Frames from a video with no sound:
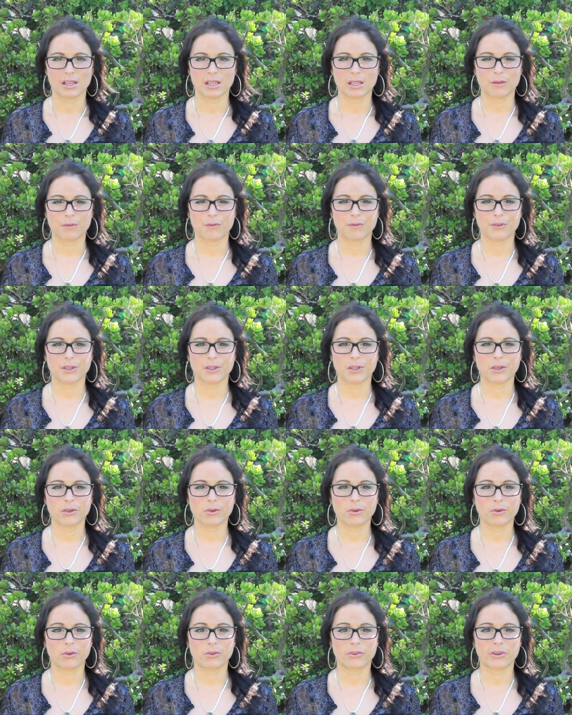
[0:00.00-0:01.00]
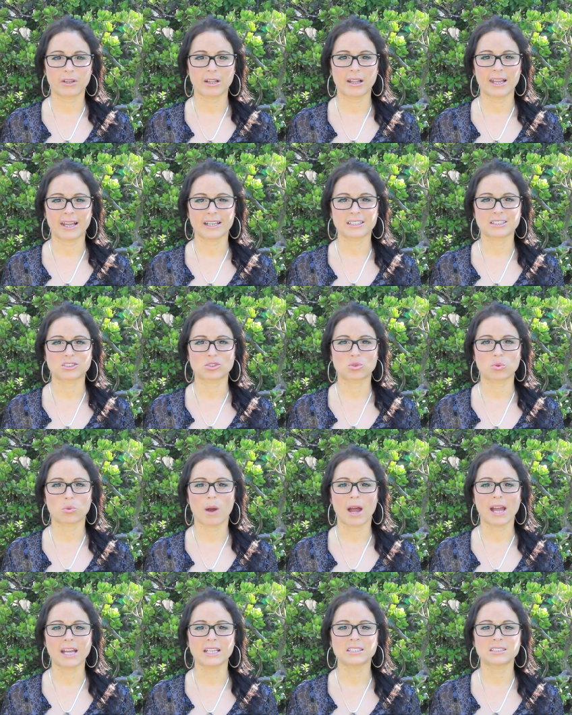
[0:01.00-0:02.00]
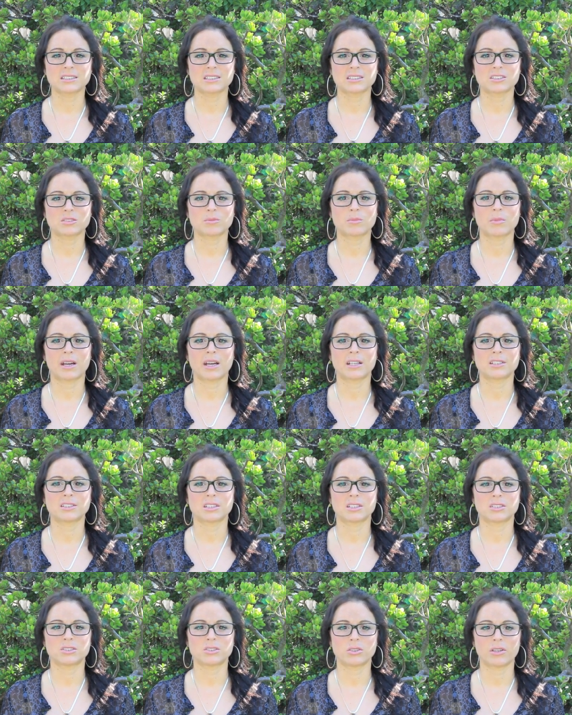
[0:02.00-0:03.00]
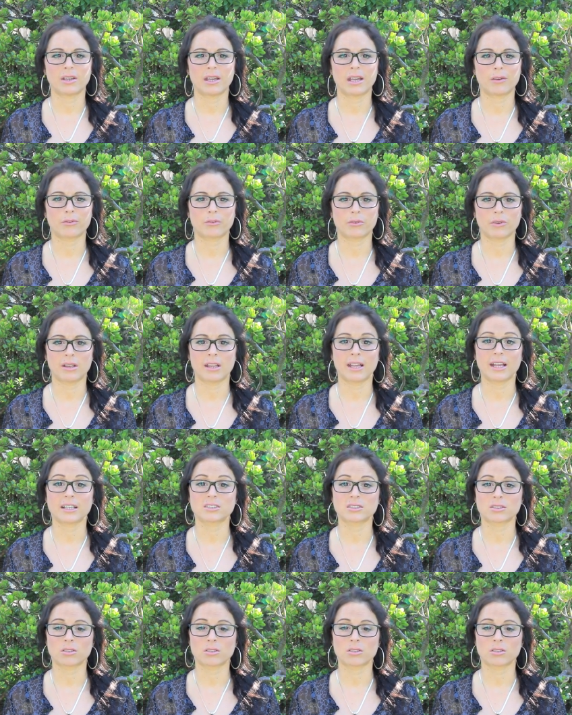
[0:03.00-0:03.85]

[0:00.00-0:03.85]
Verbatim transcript: If you relax twice as much as you have relaxed